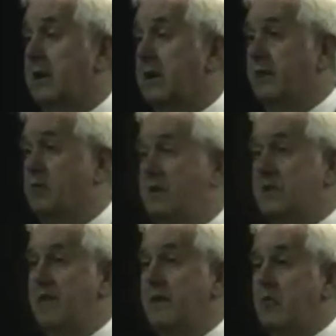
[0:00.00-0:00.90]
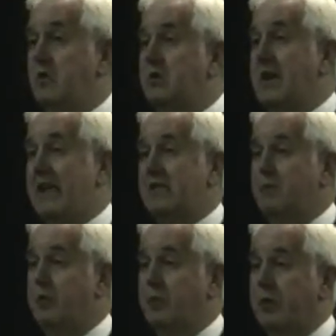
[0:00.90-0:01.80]
they've already said they would, to
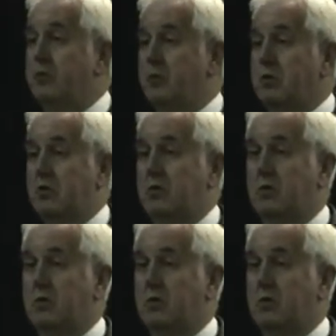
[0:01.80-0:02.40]
Hassenbrook pupils.